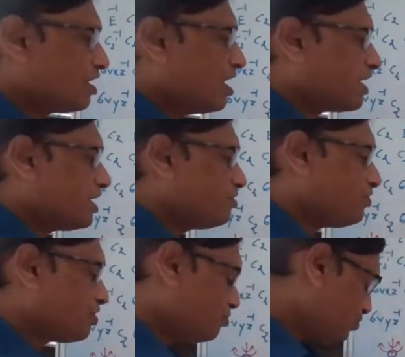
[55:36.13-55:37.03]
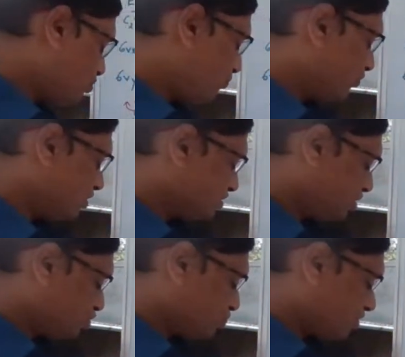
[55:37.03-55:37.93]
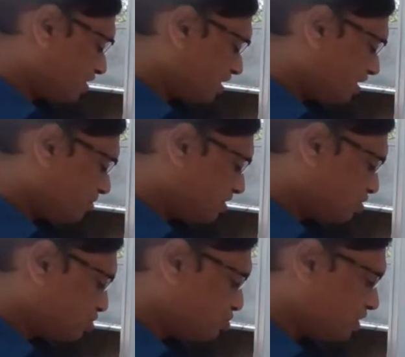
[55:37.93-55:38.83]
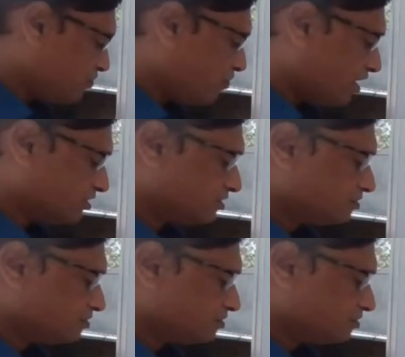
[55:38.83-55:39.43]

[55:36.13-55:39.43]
Again, we have to go for the C21. It means 2 and 1,